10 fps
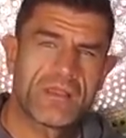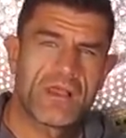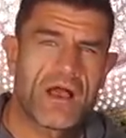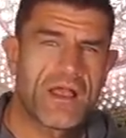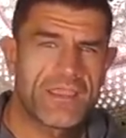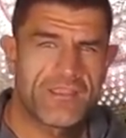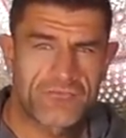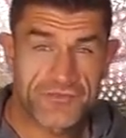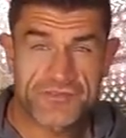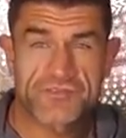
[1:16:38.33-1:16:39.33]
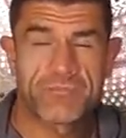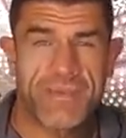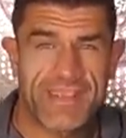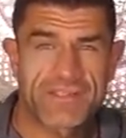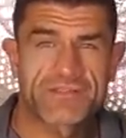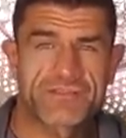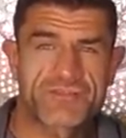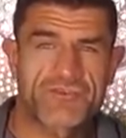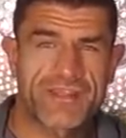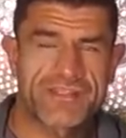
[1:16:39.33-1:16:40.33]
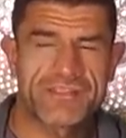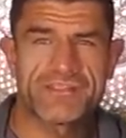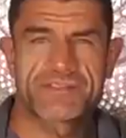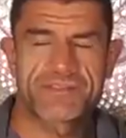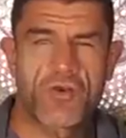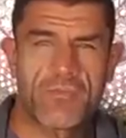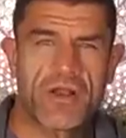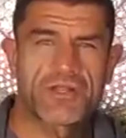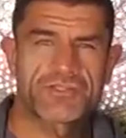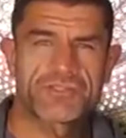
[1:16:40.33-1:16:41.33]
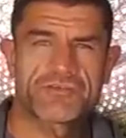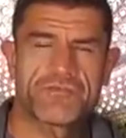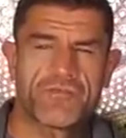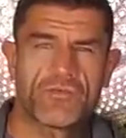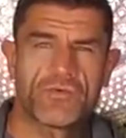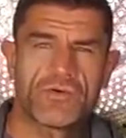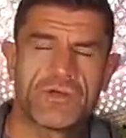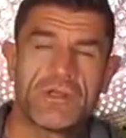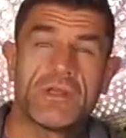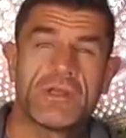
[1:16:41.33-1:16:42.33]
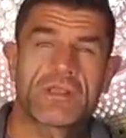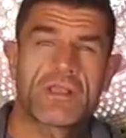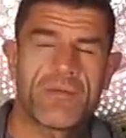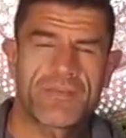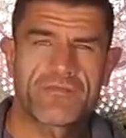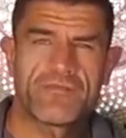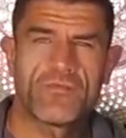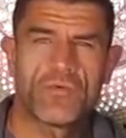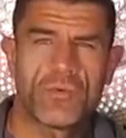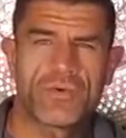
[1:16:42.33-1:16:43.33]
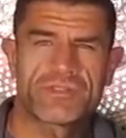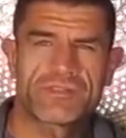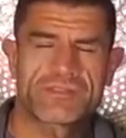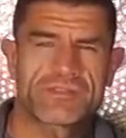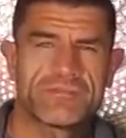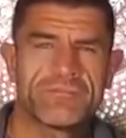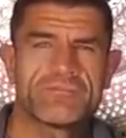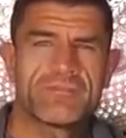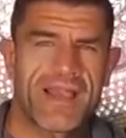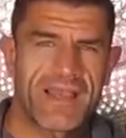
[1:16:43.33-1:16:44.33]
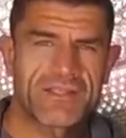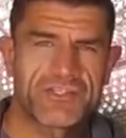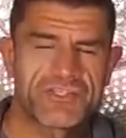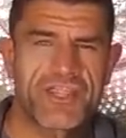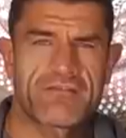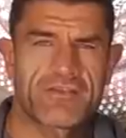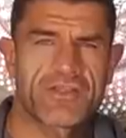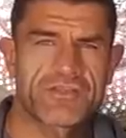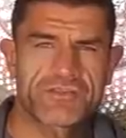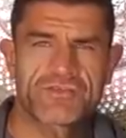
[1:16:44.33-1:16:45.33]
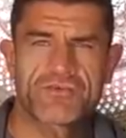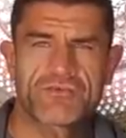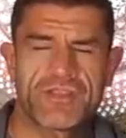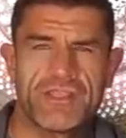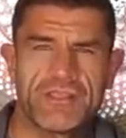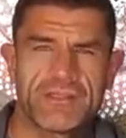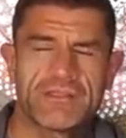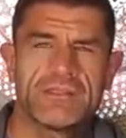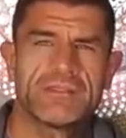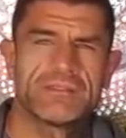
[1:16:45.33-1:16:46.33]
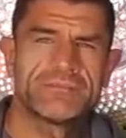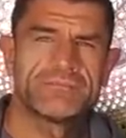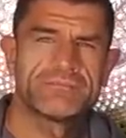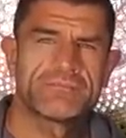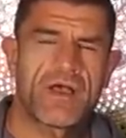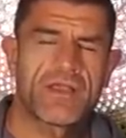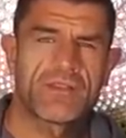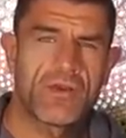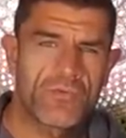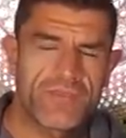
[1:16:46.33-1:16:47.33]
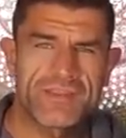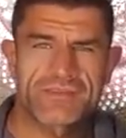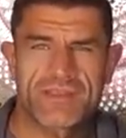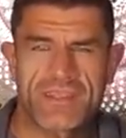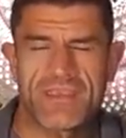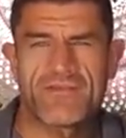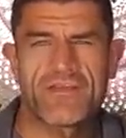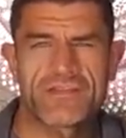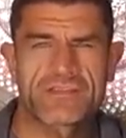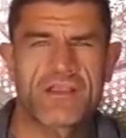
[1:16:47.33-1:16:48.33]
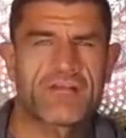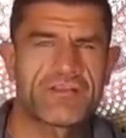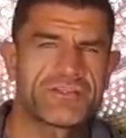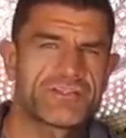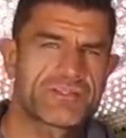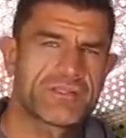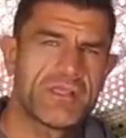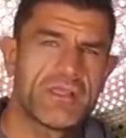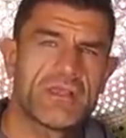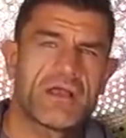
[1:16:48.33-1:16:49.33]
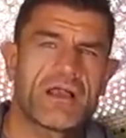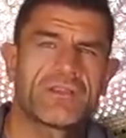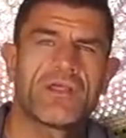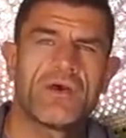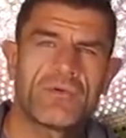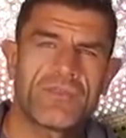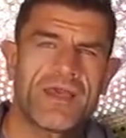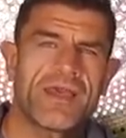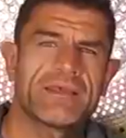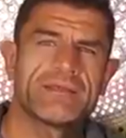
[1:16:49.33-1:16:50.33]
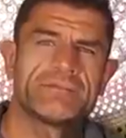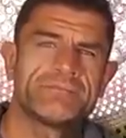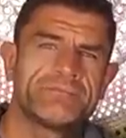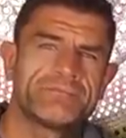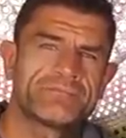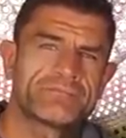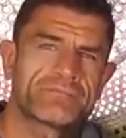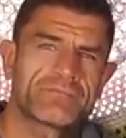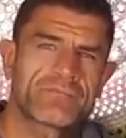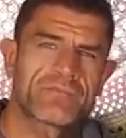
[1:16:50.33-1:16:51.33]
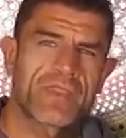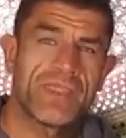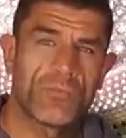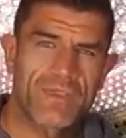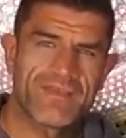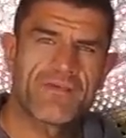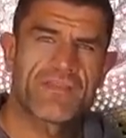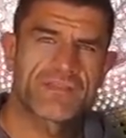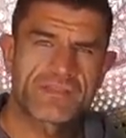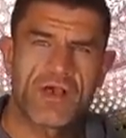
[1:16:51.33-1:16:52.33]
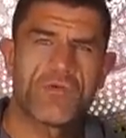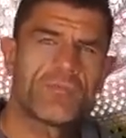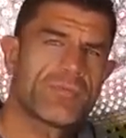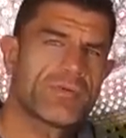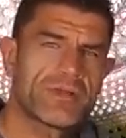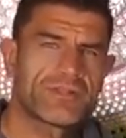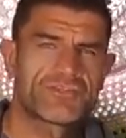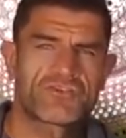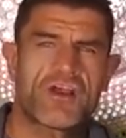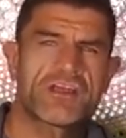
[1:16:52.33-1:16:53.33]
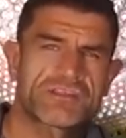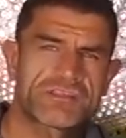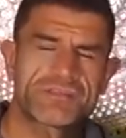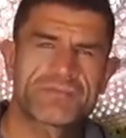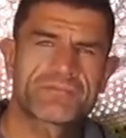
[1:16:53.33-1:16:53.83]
I respect Tracy so much for coming forwards and sharing her story. I know that it's going to give others courage. I know that it will give others hope and trust.